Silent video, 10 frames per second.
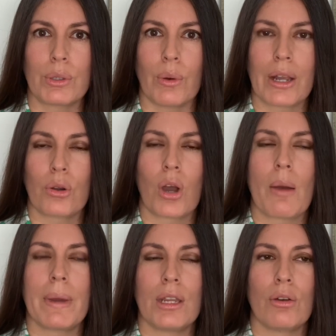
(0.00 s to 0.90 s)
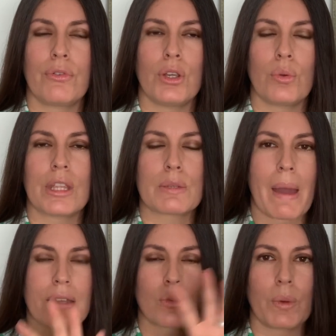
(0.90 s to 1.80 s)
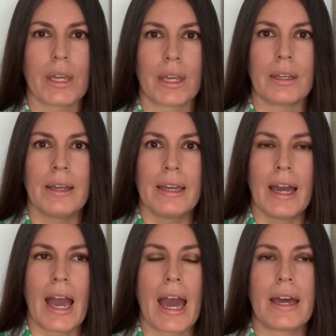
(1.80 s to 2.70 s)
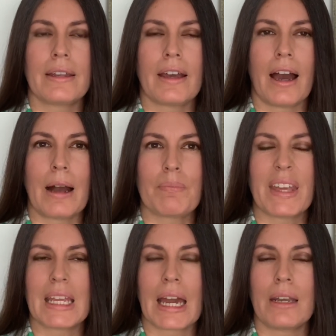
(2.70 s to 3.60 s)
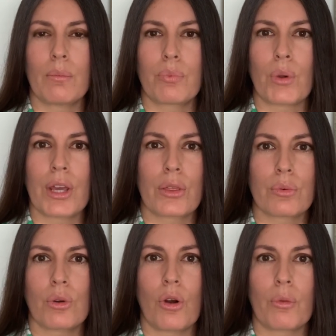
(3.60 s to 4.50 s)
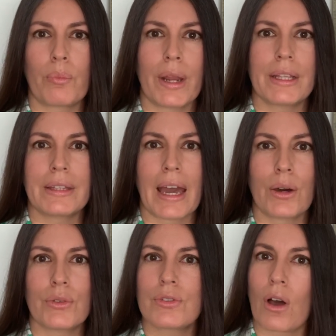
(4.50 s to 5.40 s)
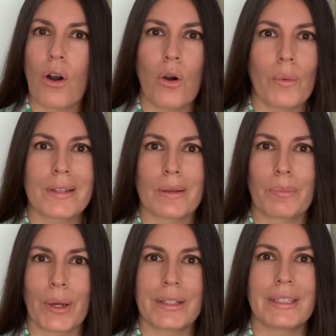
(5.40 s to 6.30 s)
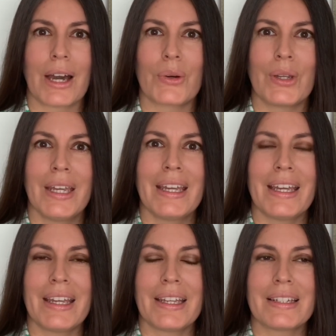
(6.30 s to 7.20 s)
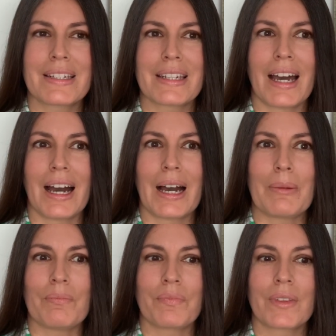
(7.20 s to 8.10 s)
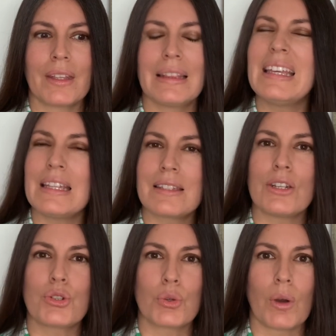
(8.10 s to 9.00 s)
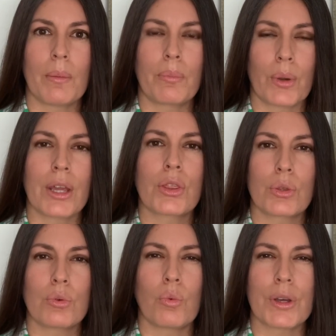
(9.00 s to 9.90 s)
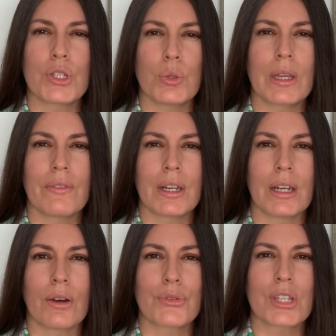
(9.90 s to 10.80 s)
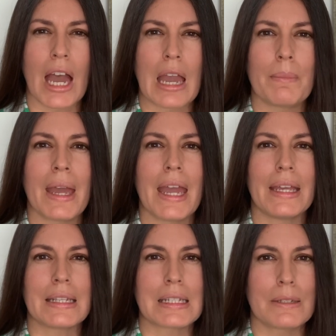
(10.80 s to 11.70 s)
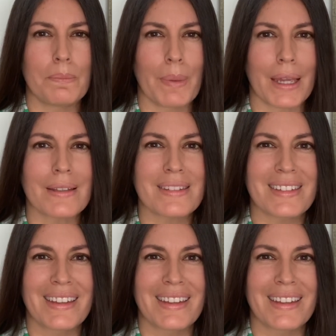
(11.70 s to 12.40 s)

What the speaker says: I don't know how many of you this past weekend had any kind of breakthrough or breakdowns. Always a breakdown is leads into a breakthrough once you give it enough time and space.